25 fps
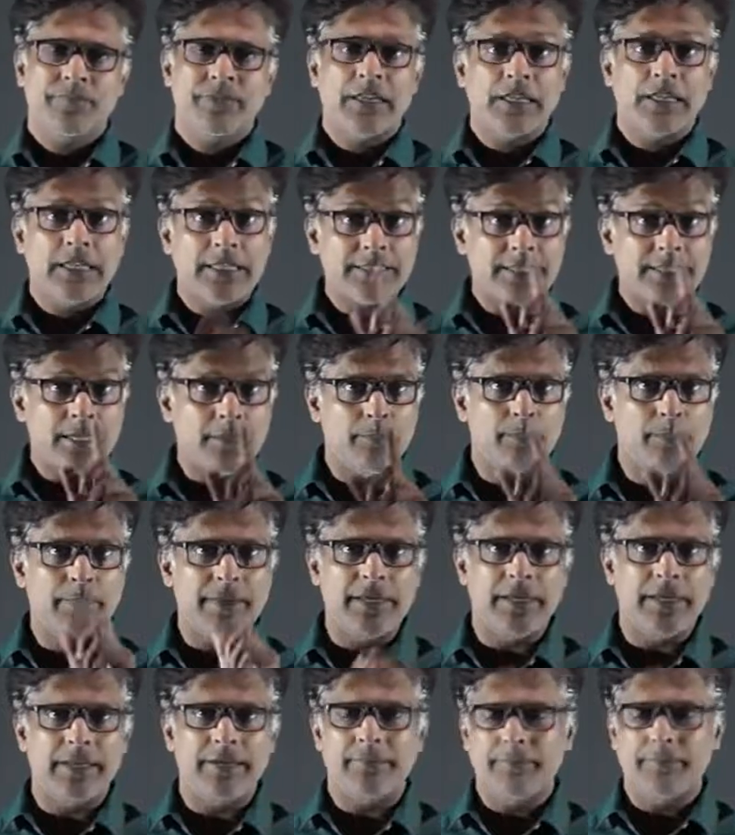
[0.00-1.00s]
Let's
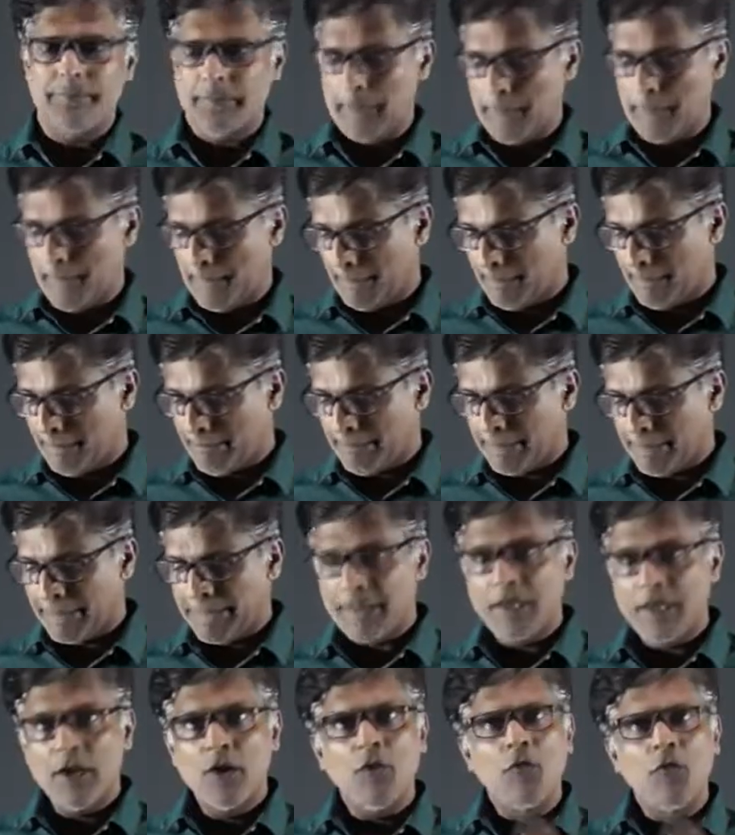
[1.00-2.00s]
compare.
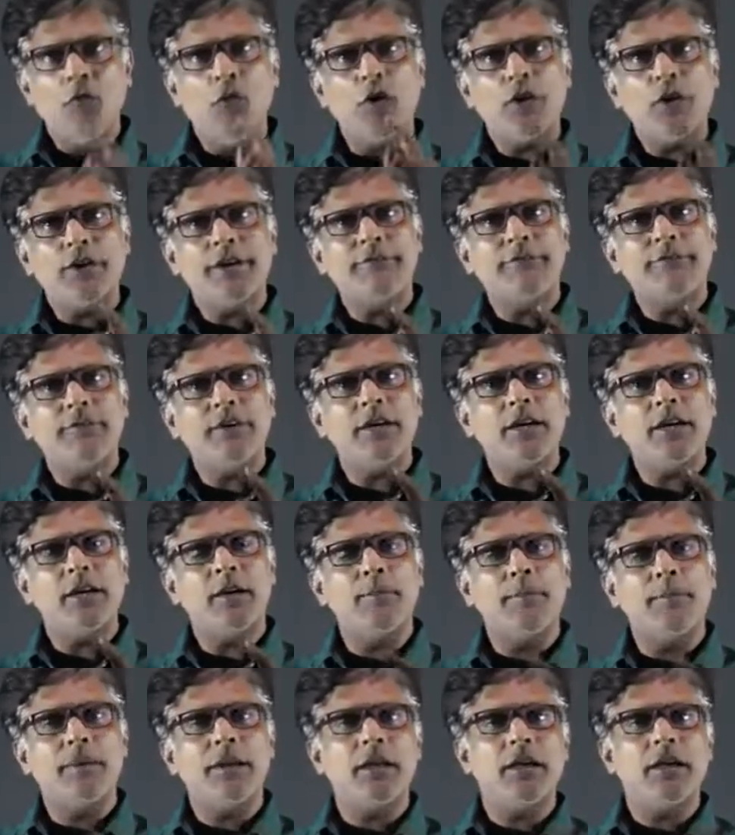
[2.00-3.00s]
What if I
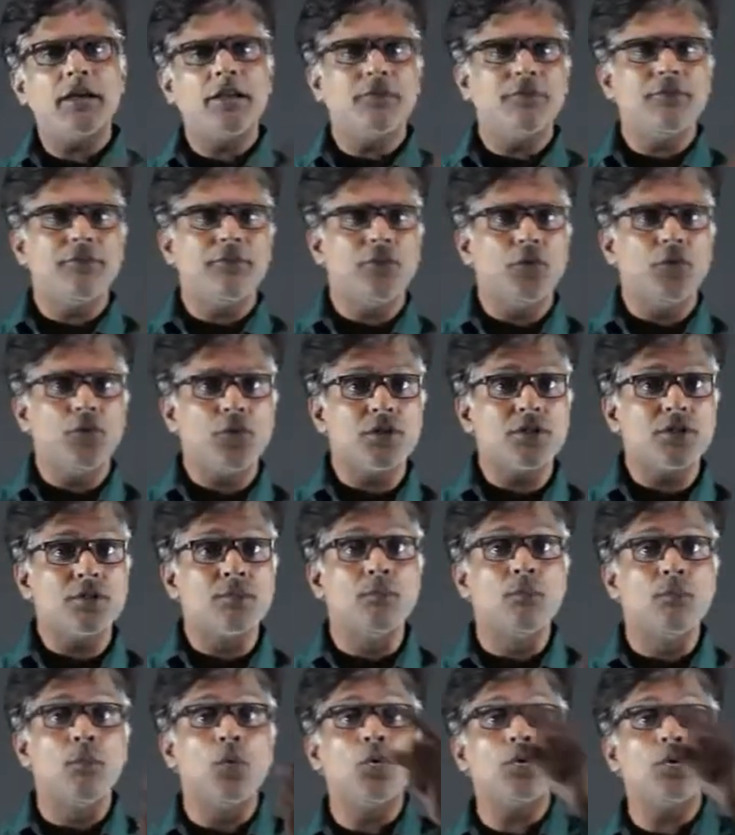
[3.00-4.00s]
apply a force
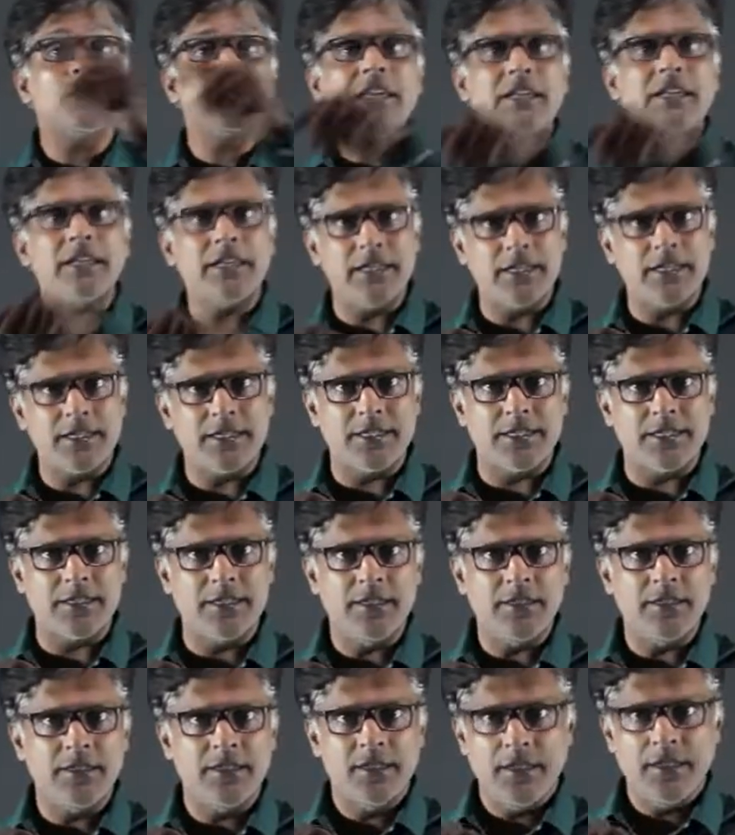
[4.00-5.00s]
more than
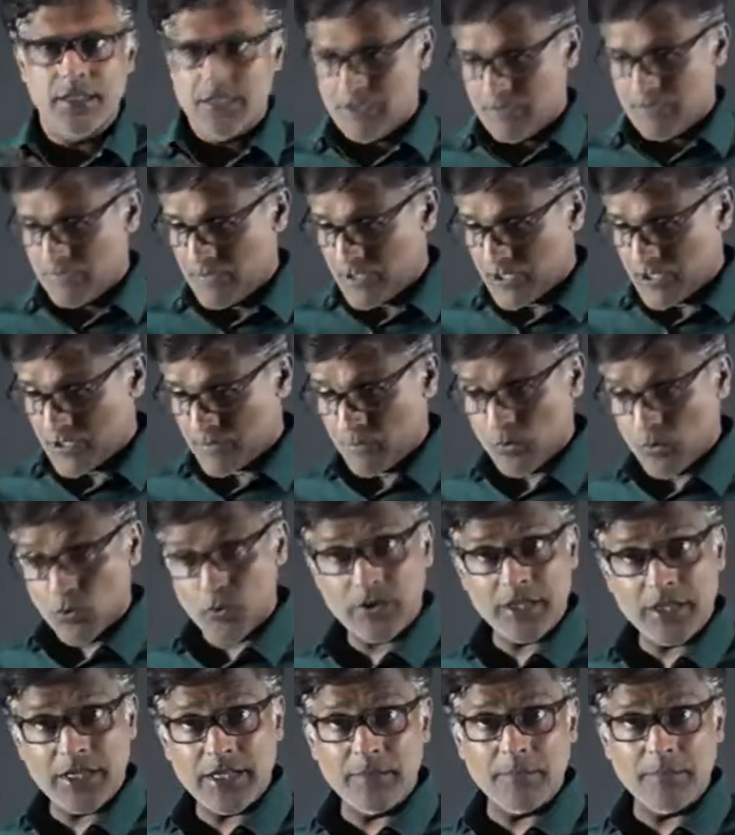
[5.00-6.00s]
80, which is
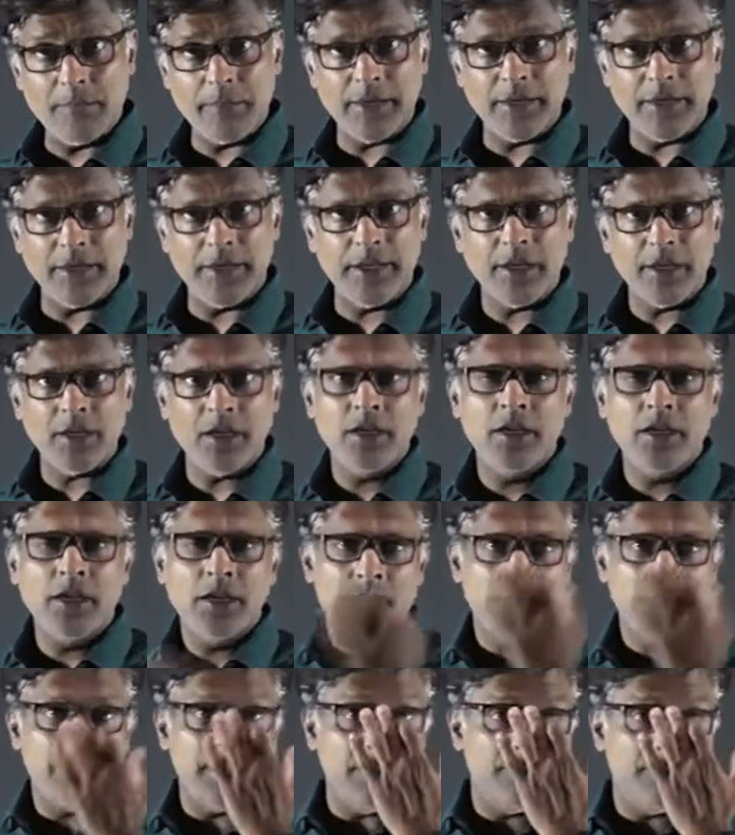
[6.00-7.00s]
more than
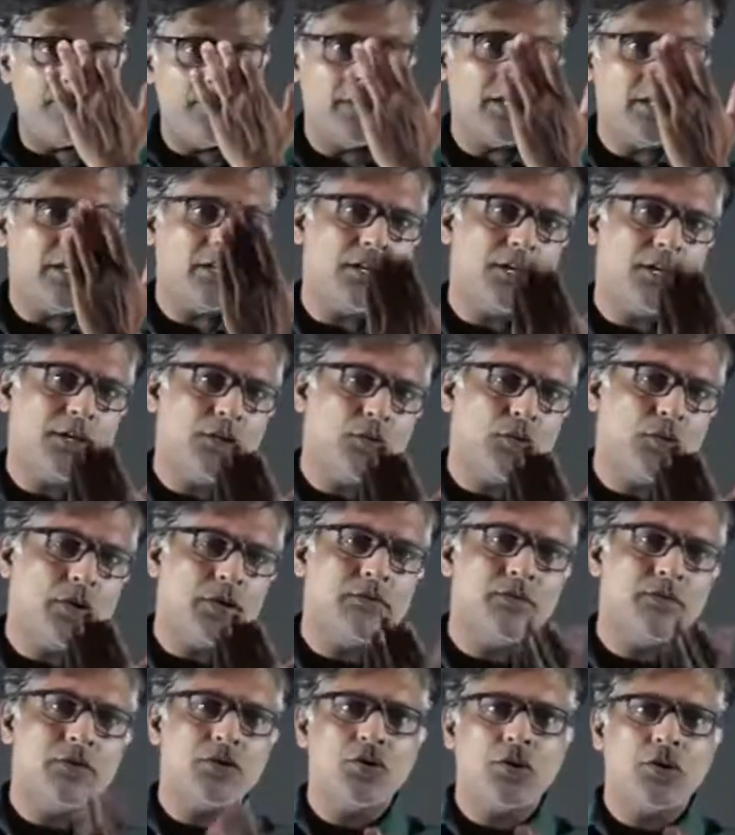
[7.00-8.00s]
impending? Definitely you
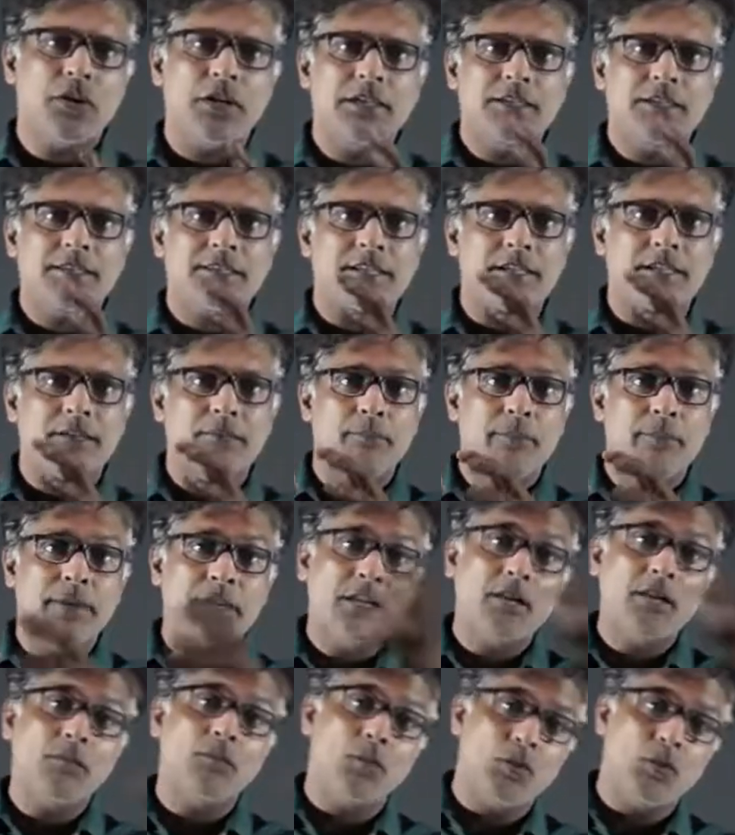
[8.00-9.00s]
can visualize that
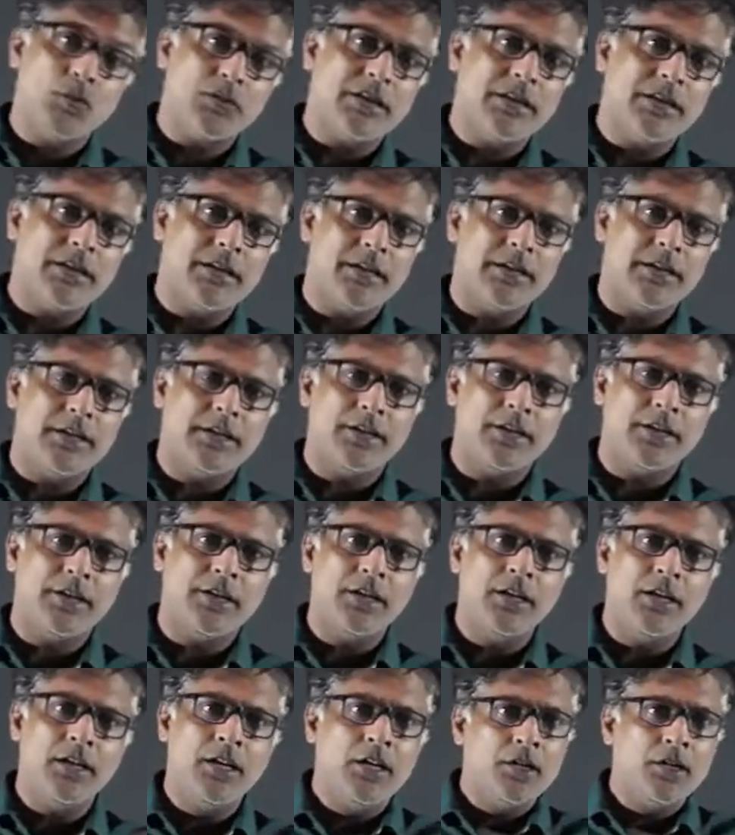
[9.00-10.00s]
being more than
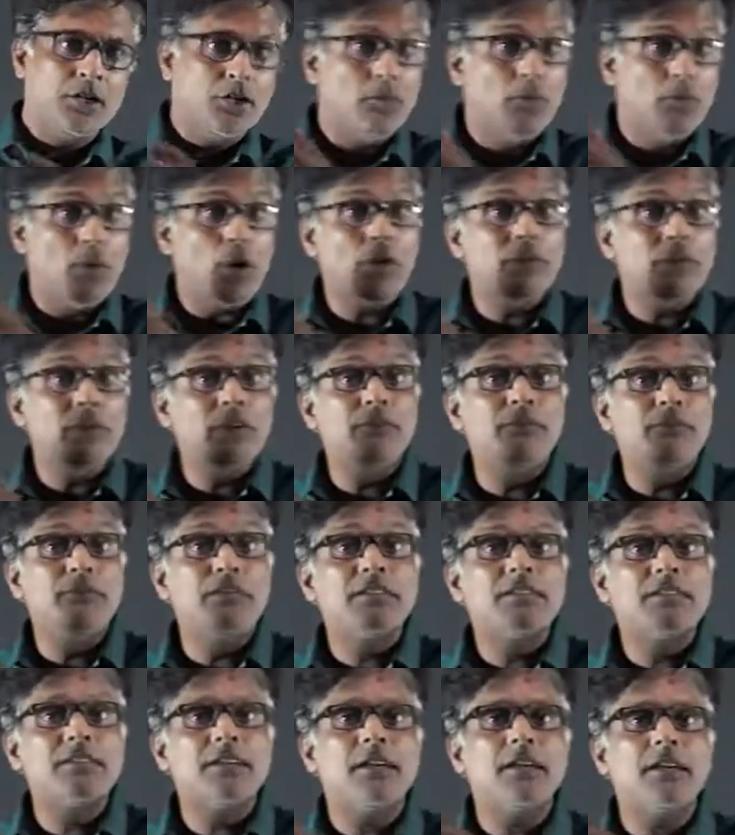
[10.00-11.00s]
80, the block will
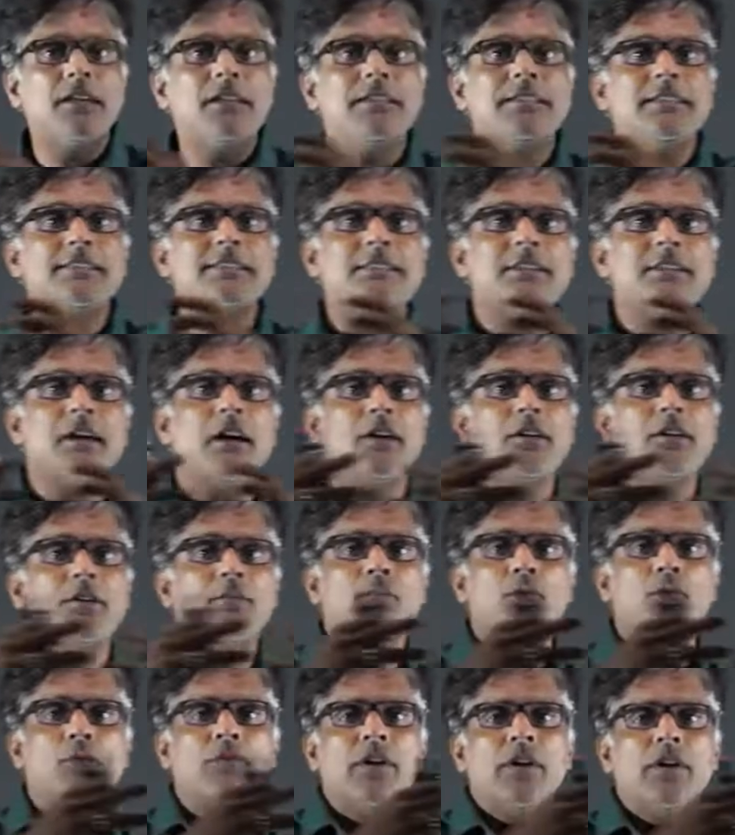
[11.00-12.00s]
physically start
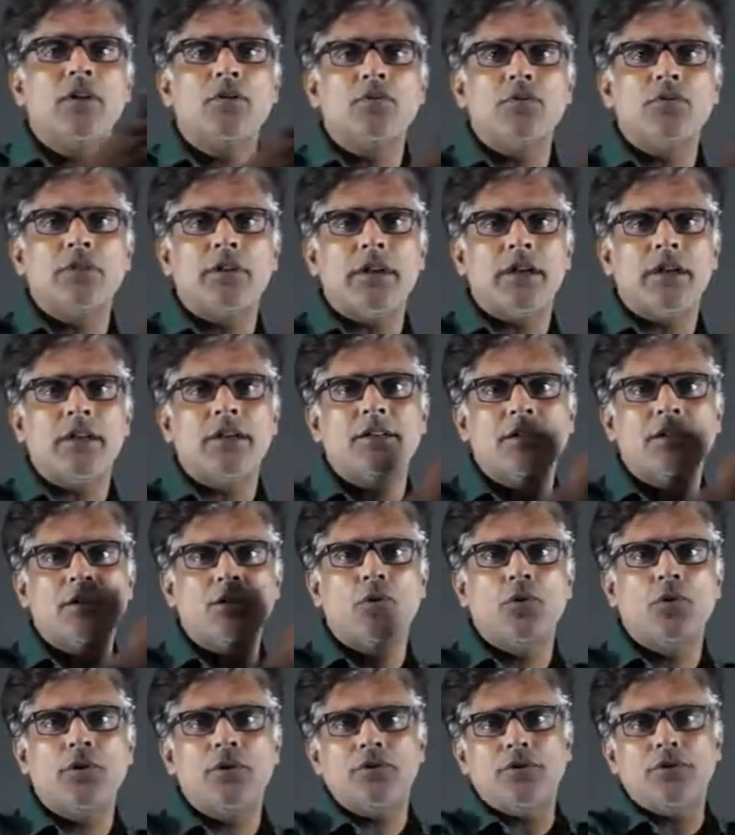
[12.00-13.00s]
moving to the right and
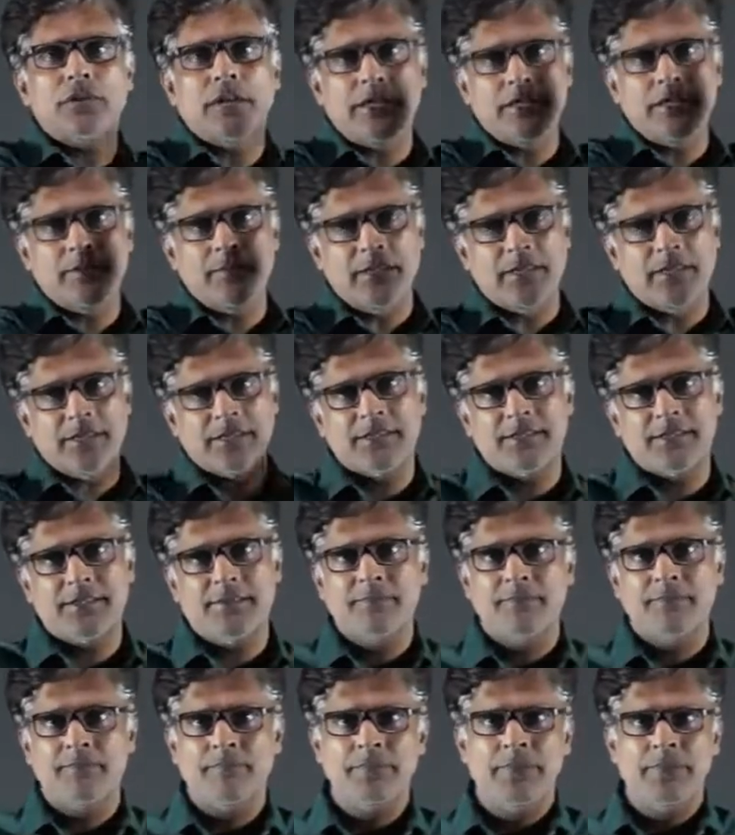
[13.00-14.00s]
go into
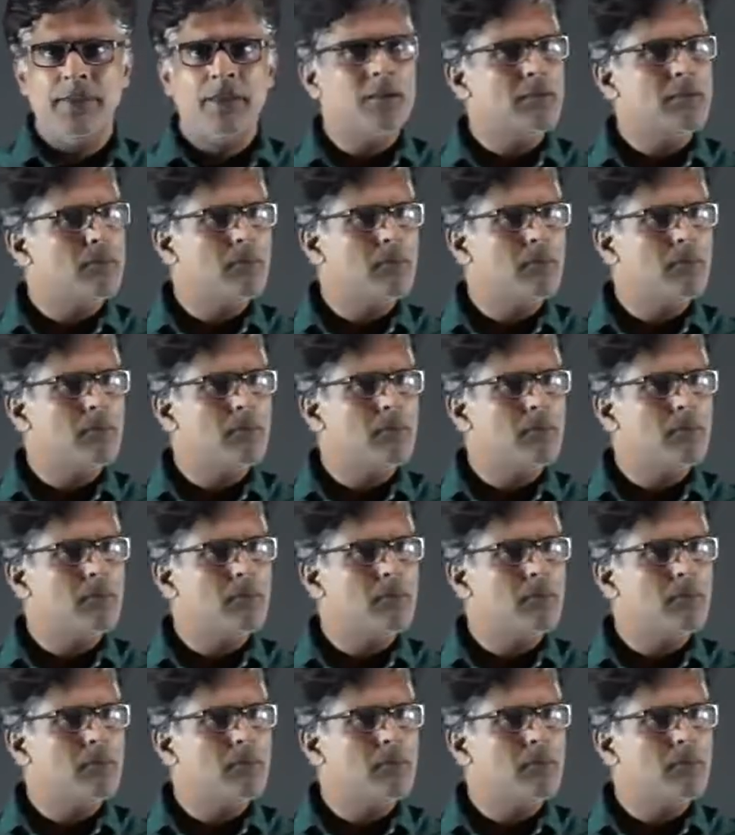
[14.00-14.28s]
dynamics.